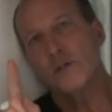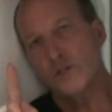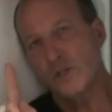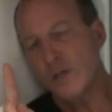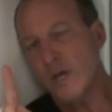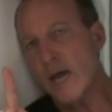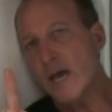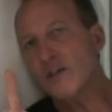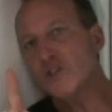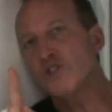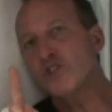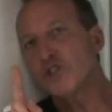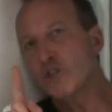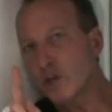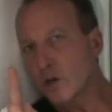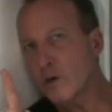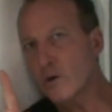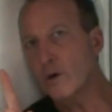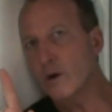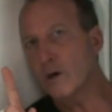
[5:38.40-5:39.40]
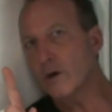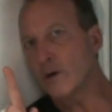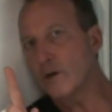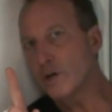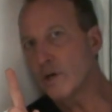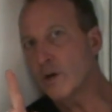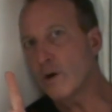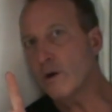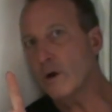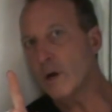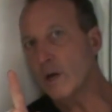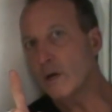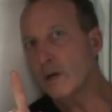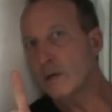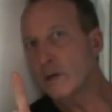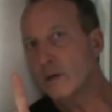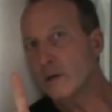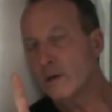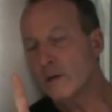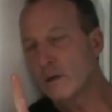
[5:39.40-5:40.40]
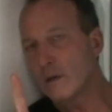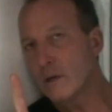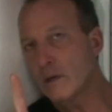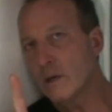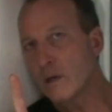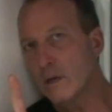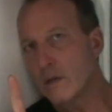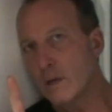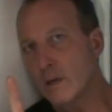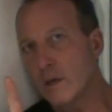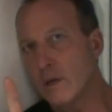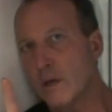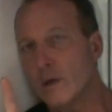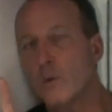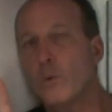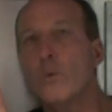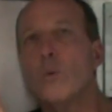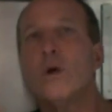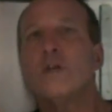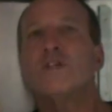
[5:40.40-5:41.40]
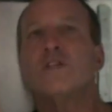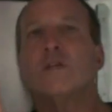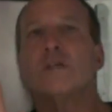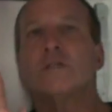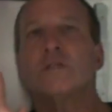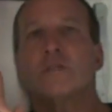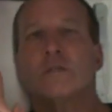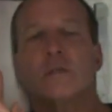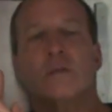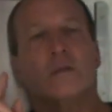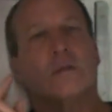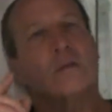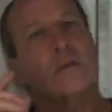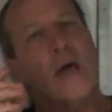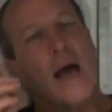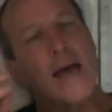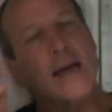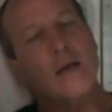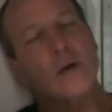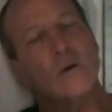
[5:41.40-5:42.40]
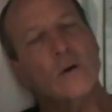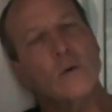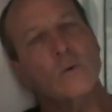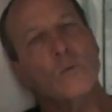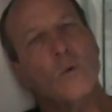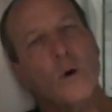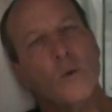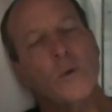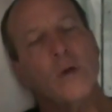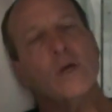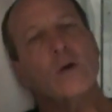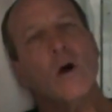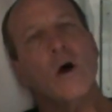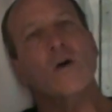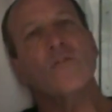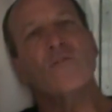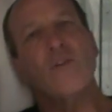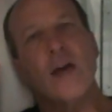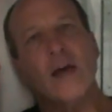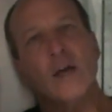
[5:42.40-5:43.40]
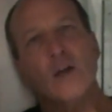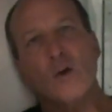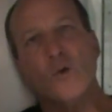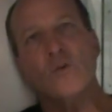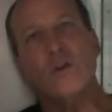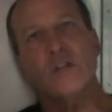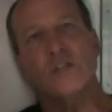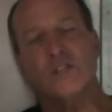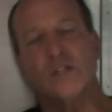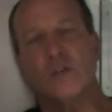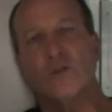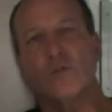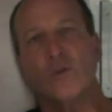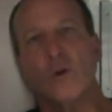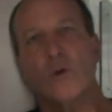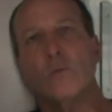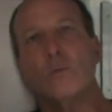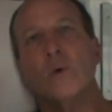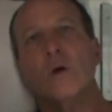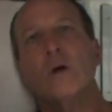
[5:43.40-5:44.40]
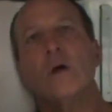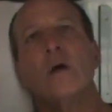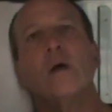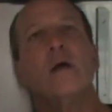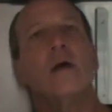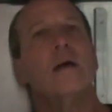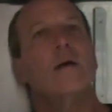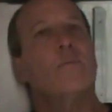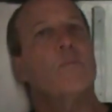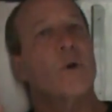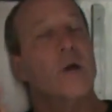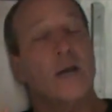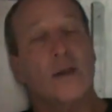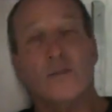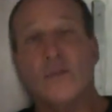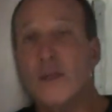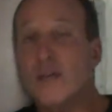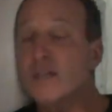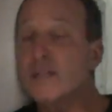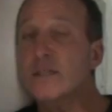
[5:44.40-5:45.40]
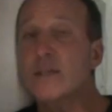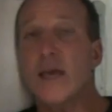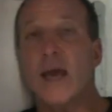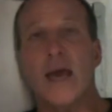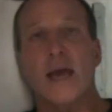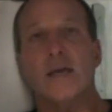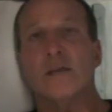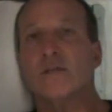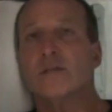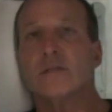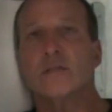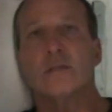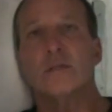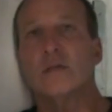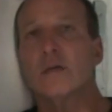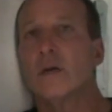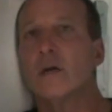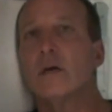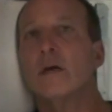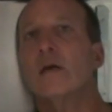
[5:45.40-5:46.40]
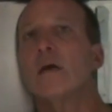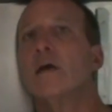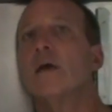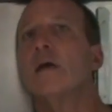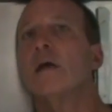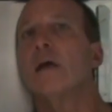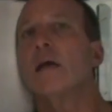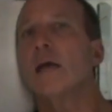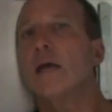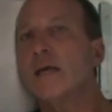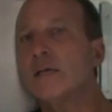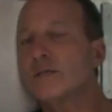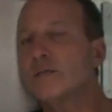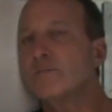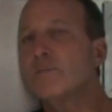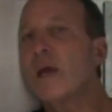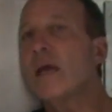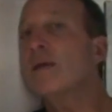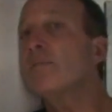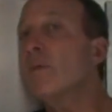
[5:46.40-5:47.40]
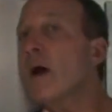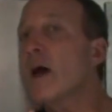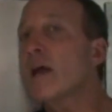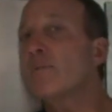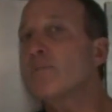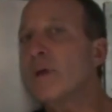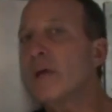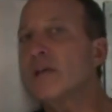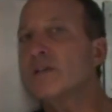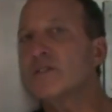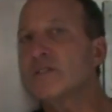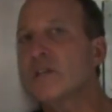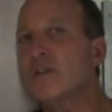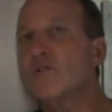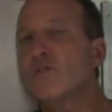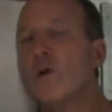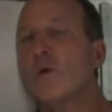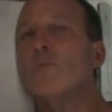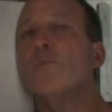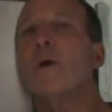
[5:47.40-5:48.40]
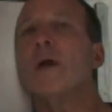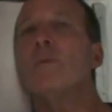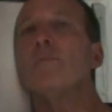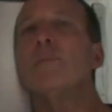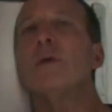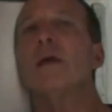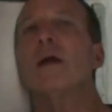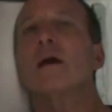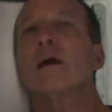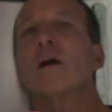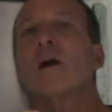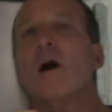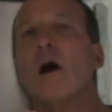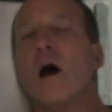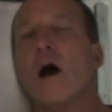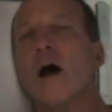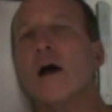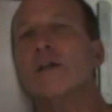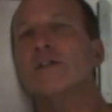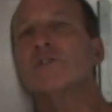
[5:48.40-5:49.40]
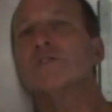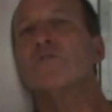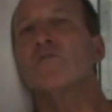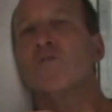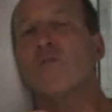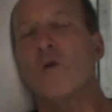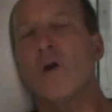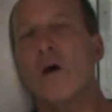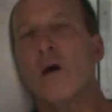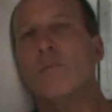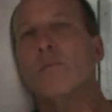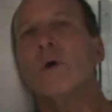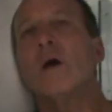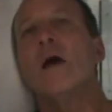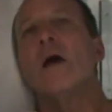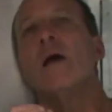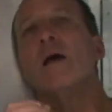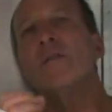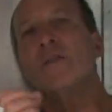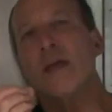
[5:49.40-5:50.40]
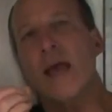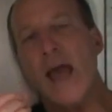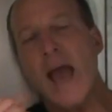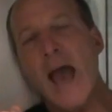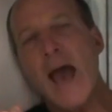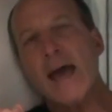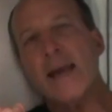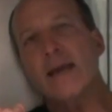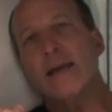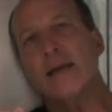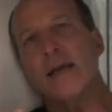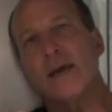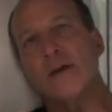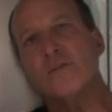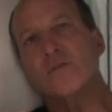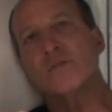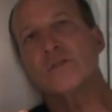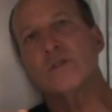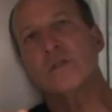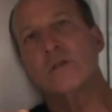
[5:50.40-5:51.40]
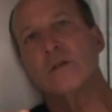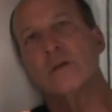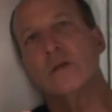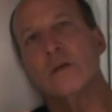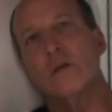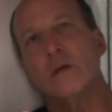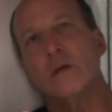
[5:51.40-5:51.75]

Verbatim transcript: She has sugar in her urine, which is like what we call Fanconi syndrome, but in this case, is may not be a syndrome, may be a caused from the additives